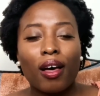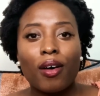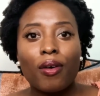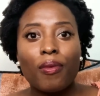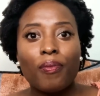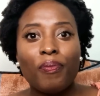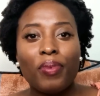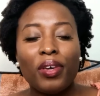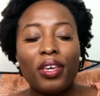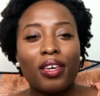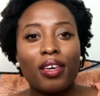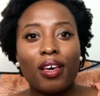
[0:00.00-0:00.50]

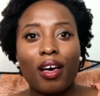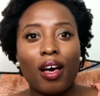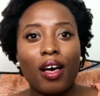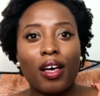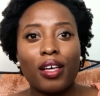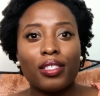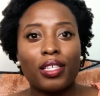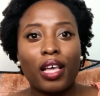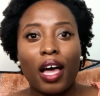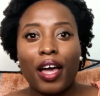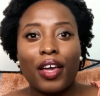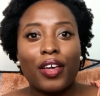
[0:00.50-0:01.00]
because
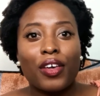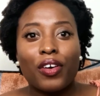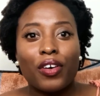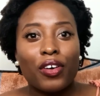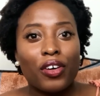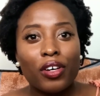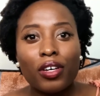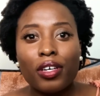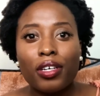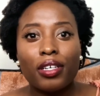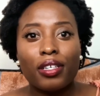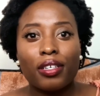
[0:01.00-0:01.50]
I
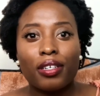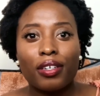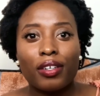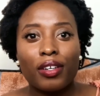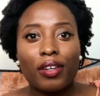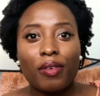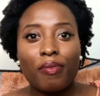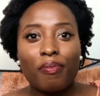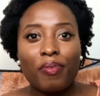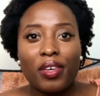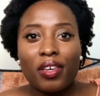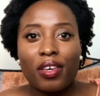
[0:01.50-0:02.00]
could,
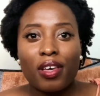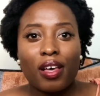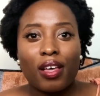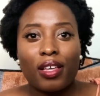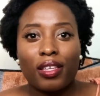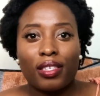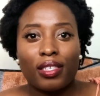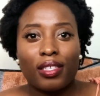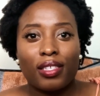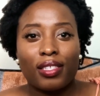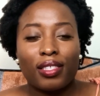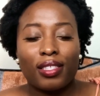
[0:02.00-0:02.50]

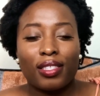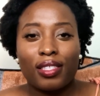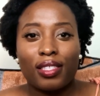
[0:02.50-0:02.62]
because